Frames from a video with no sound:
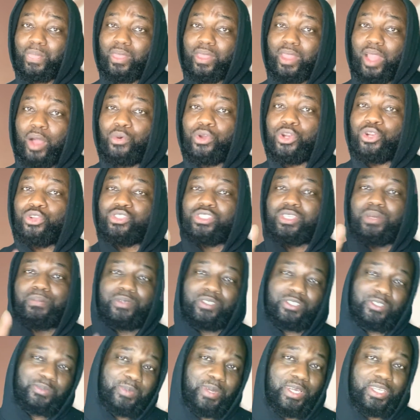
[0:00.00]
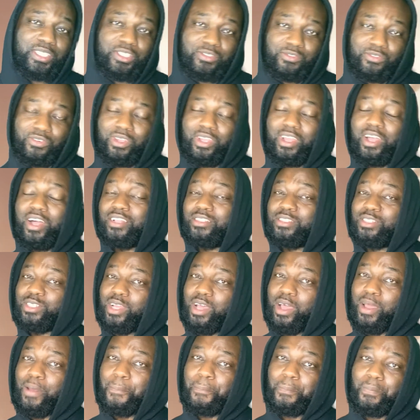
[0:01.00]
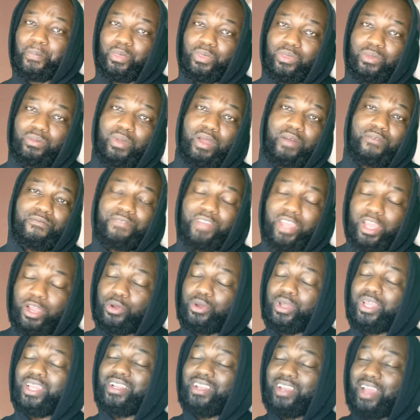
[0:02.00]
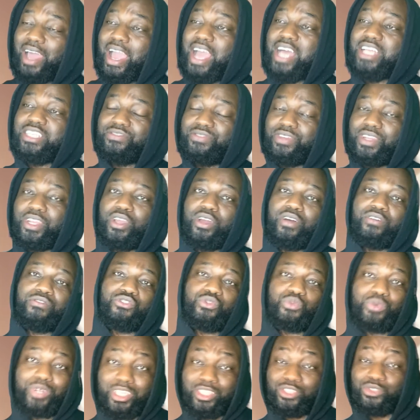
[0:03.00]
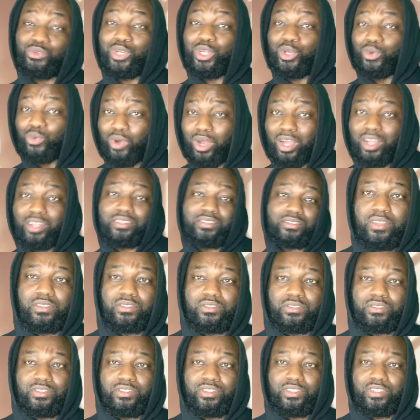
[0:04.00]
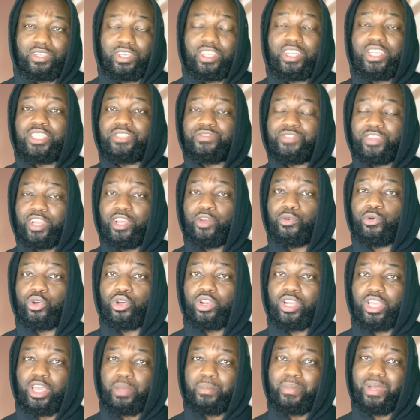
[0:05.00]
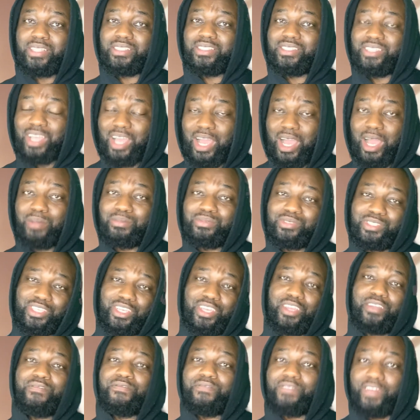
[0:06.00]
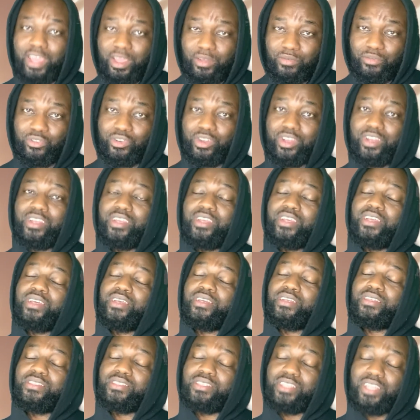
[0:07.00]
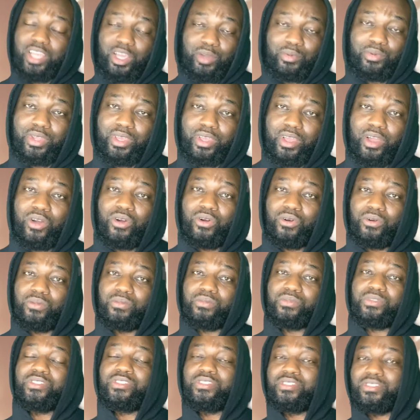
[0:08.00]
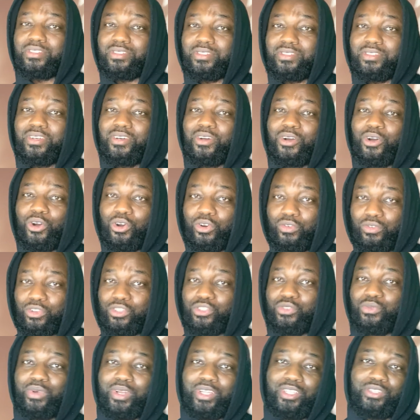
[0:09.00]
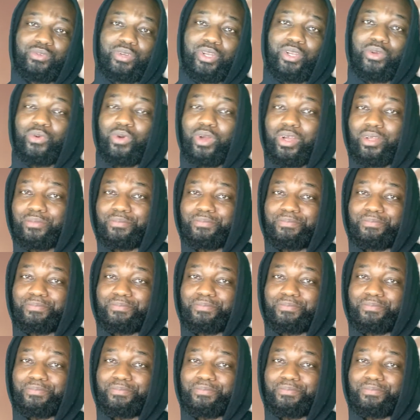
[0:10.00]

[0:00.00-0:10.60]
I want to do something special for y'all tonight. My very last video of 2021. In this video, we're going to get my top 10 favorite celebrity homes over 2021.